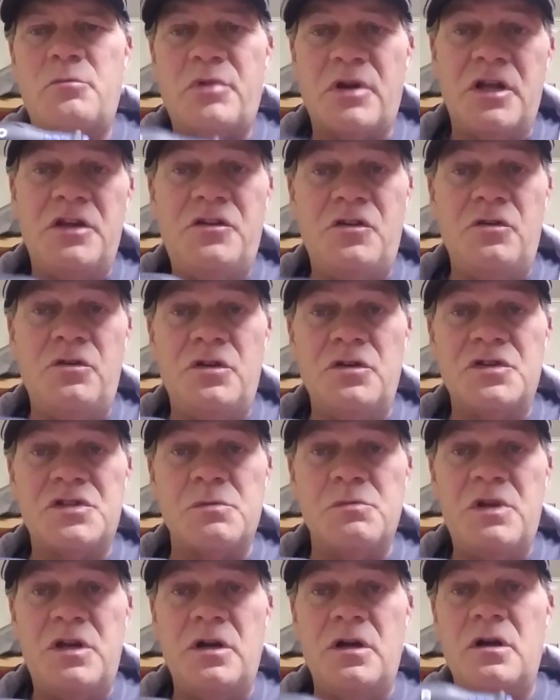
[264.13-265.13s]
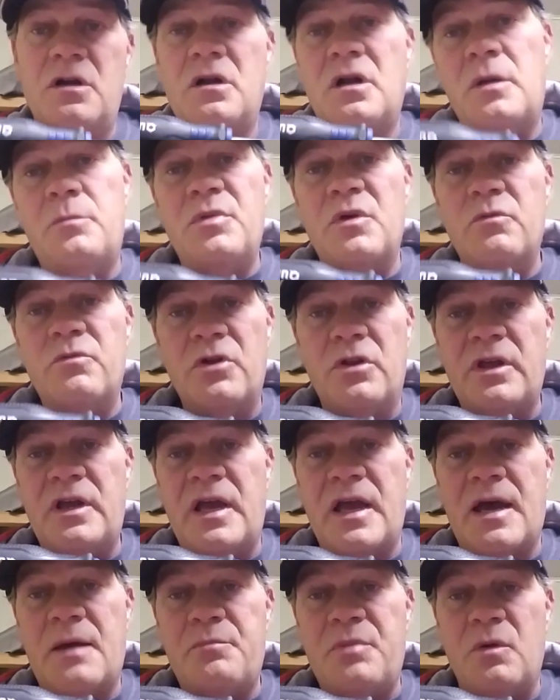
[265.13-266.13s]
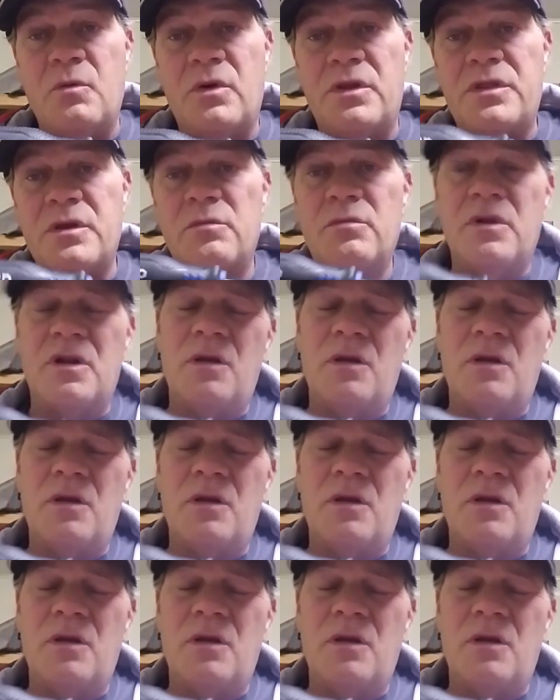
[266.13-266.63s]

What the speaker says: But I do use them here, and I've been really happy with them.